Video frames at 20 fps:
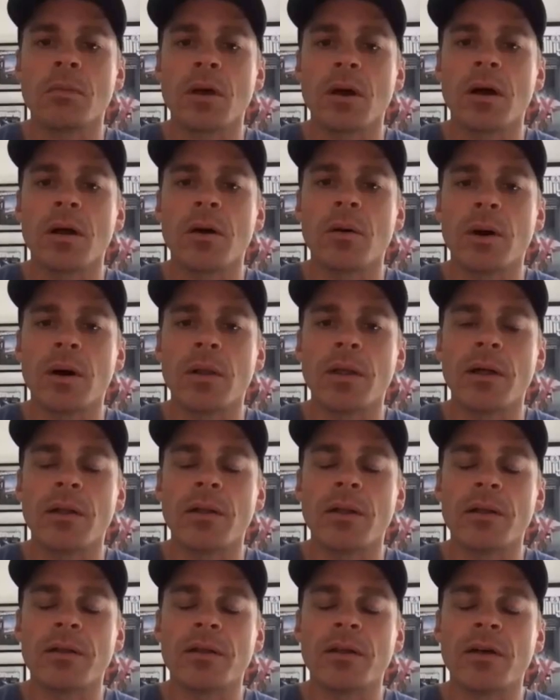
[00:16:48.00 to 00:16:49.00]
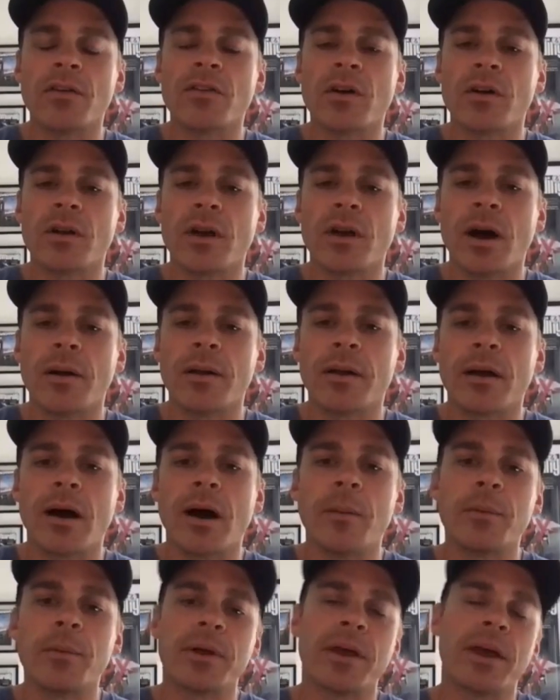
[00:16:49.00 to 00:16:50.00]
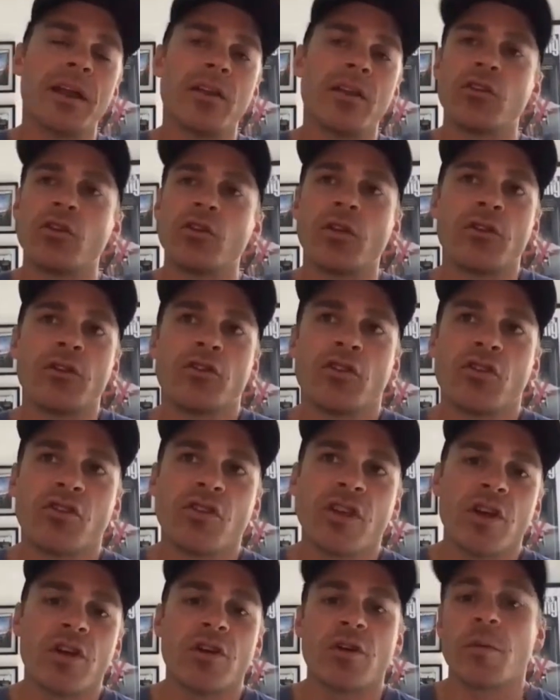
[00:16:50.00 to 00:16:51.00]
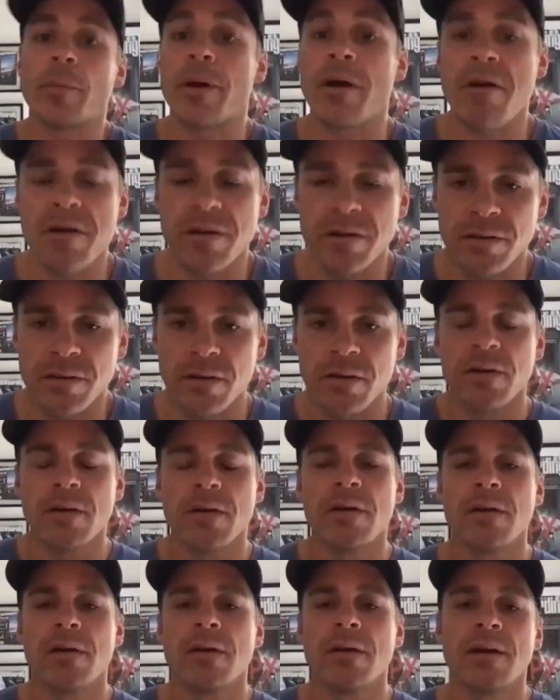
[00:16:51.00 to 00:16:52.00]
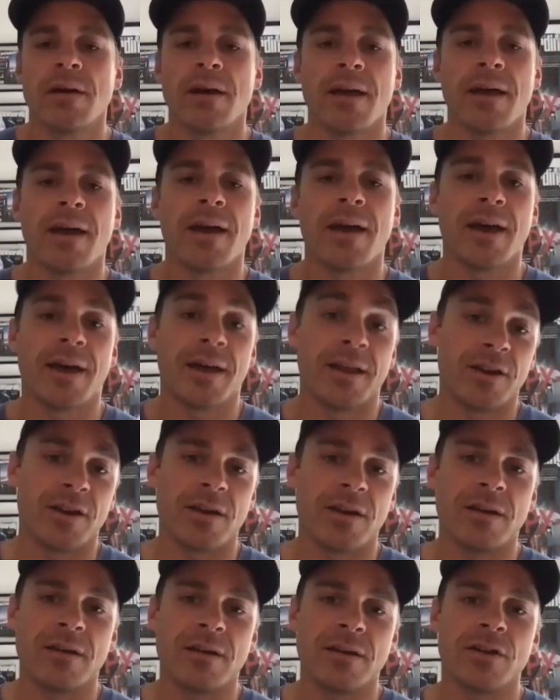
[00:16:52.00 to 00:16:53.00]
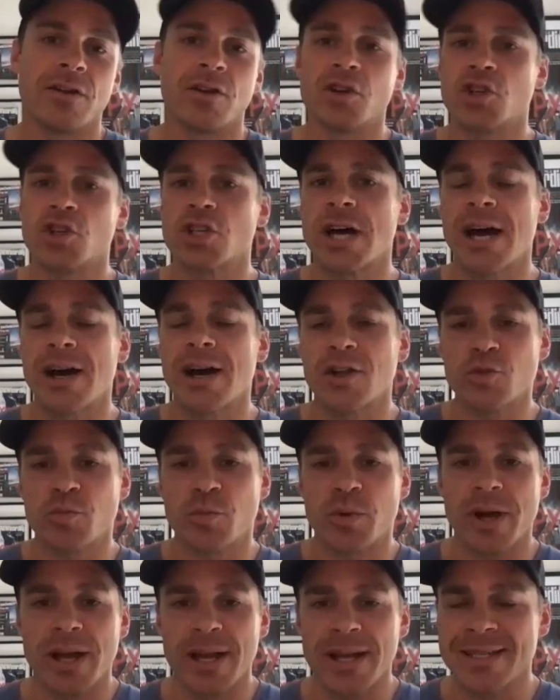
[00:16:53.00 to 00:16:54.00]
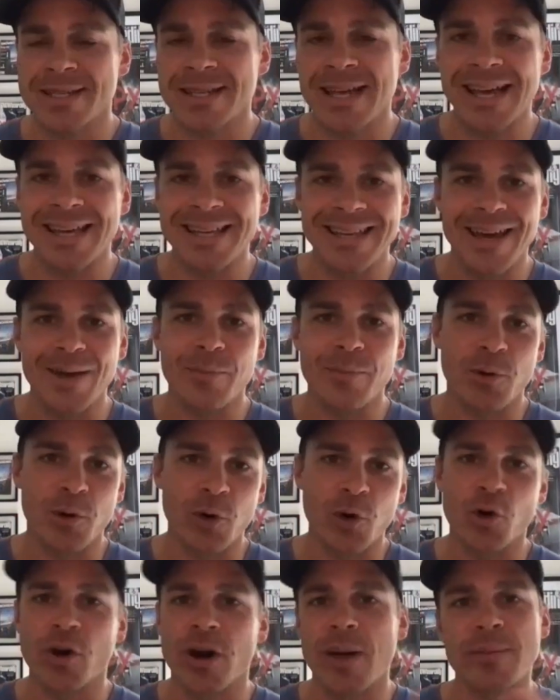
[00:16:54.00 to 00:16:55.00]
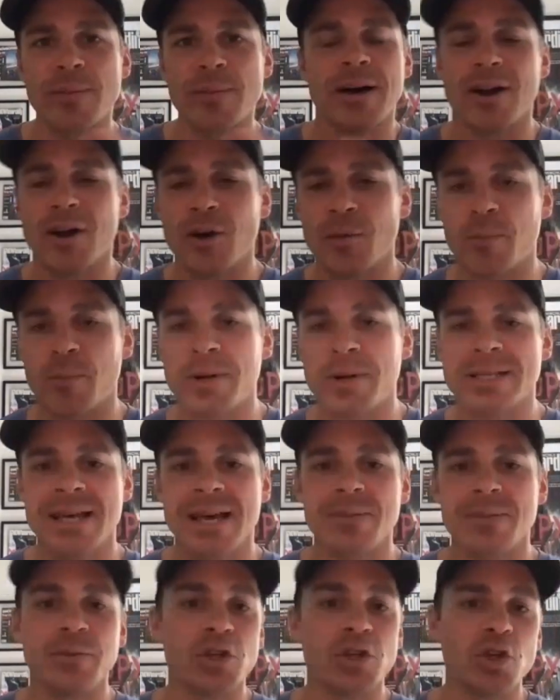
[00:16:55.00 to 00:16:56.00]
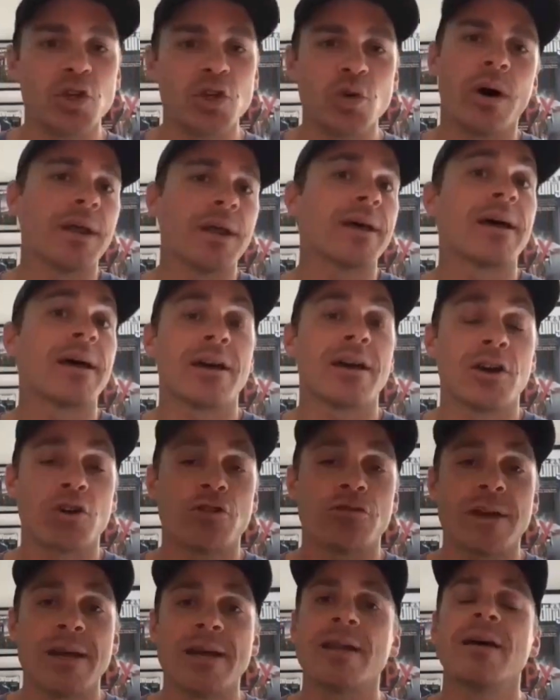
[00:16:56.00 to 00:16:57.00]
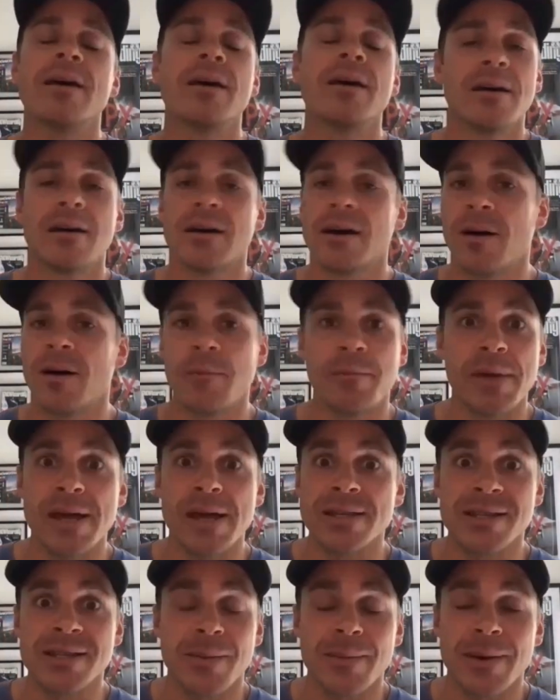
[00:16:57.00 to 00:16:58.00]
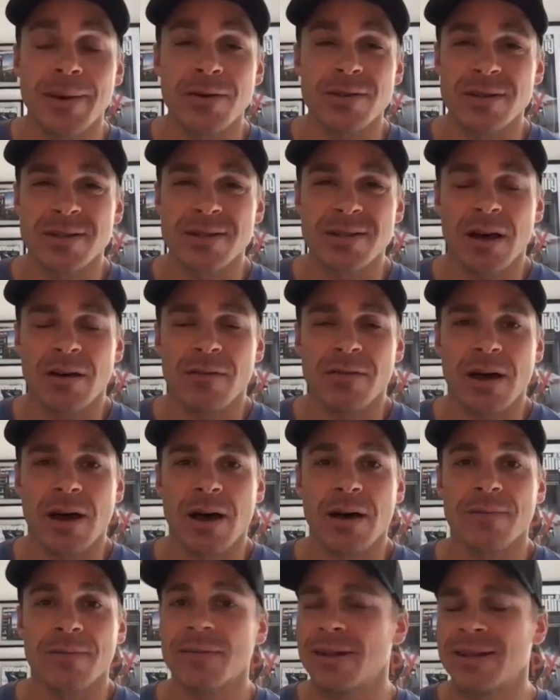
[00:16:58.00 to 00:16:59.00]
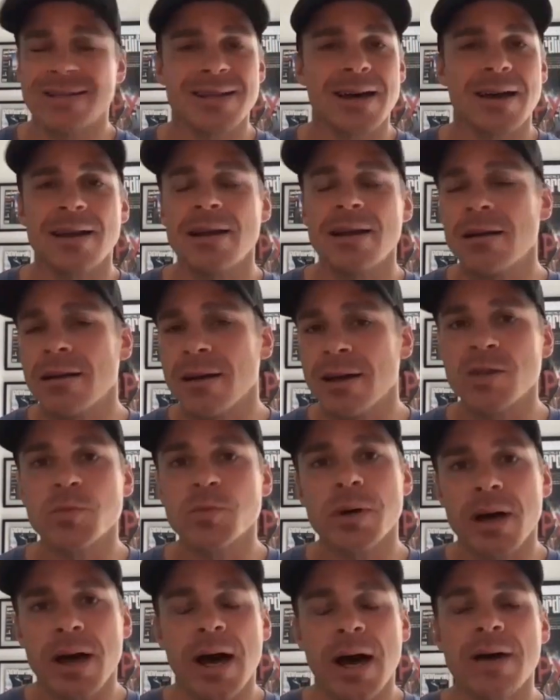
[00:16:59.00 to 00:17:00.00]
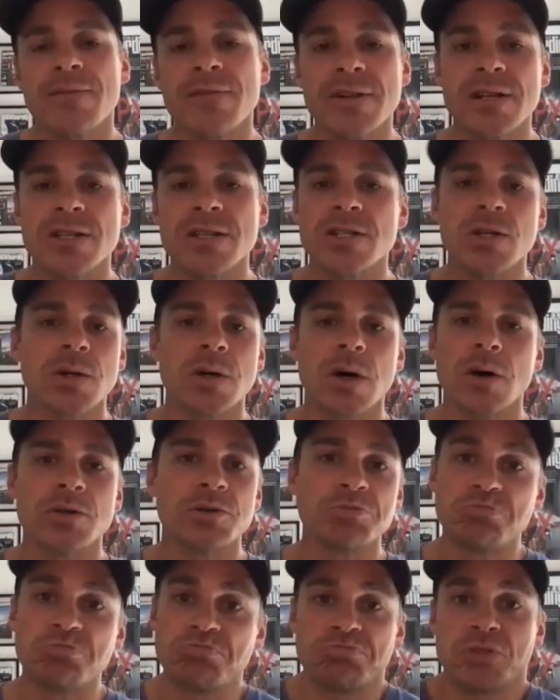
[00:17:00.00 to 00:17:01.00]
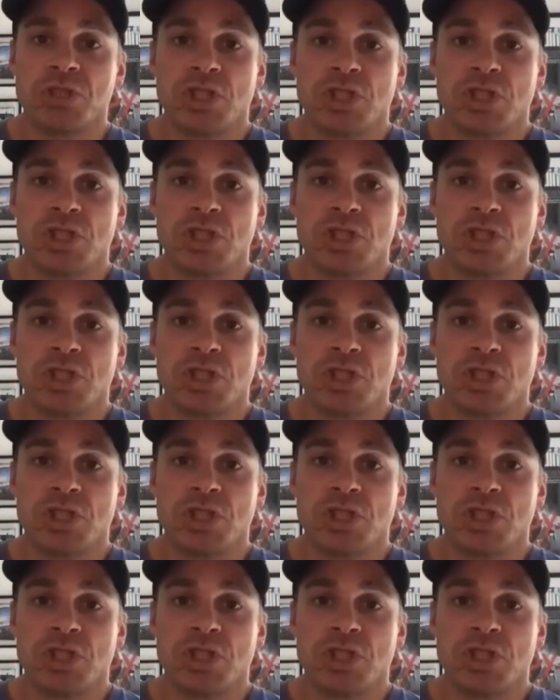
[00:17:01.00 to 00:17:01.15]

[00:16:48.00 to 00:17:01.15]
Wow, that does sound kind of complicated. So let's just say you're a parent and your child's brain is not yet programmed 100%, but you want to create amazing amounts of self-confidence, not arrogance, but confidence to go out and